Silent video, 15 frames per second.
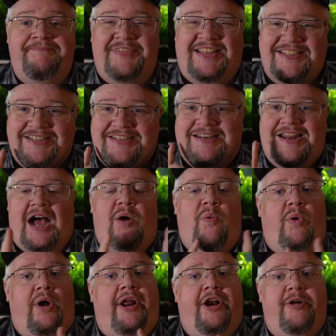That's not
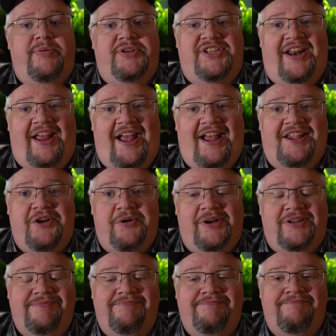100%
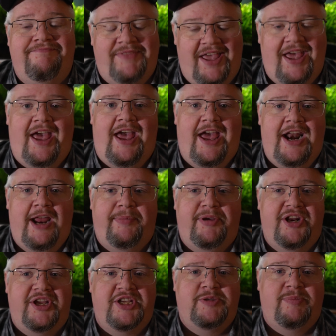accurate, and I'm
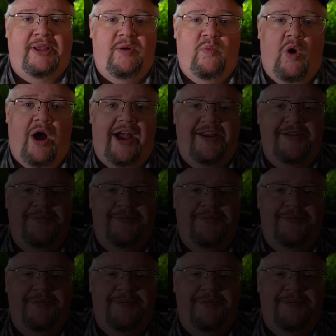going to explain why.